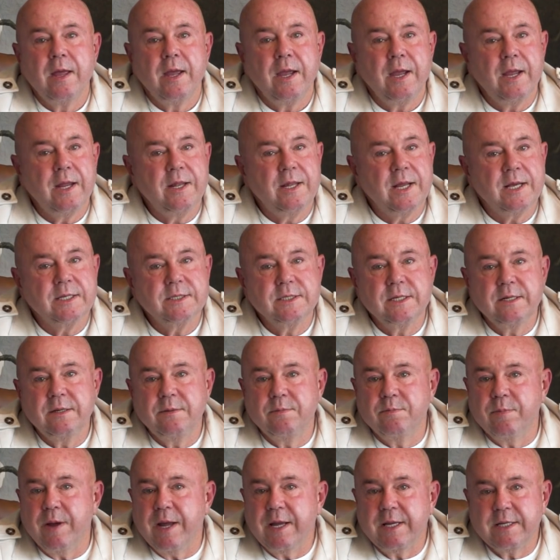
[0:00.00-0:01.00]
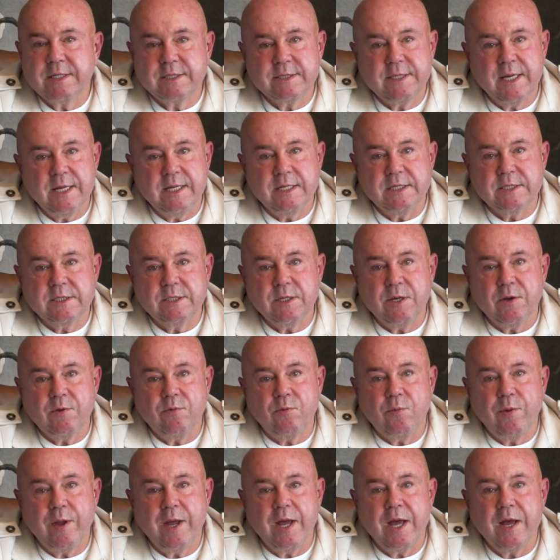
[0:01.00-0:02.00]
It doesn't make sense
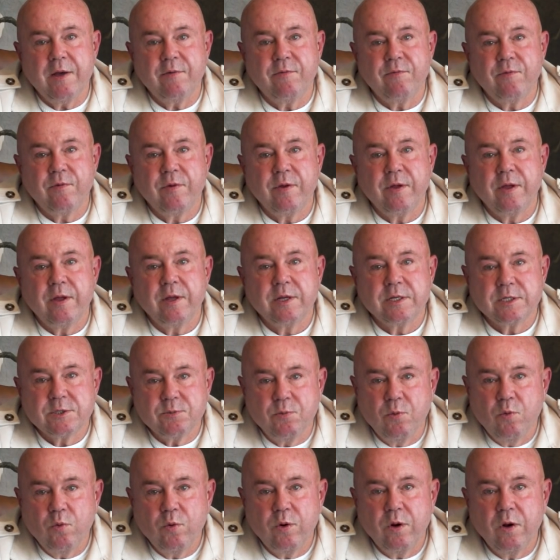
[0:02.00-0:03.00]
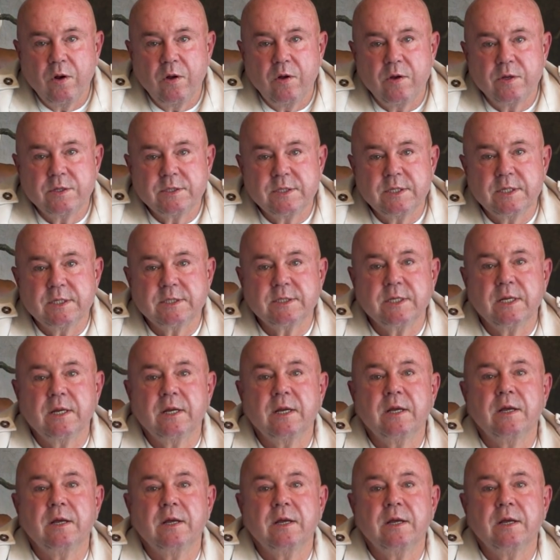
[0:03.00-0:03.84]
if we have small classes,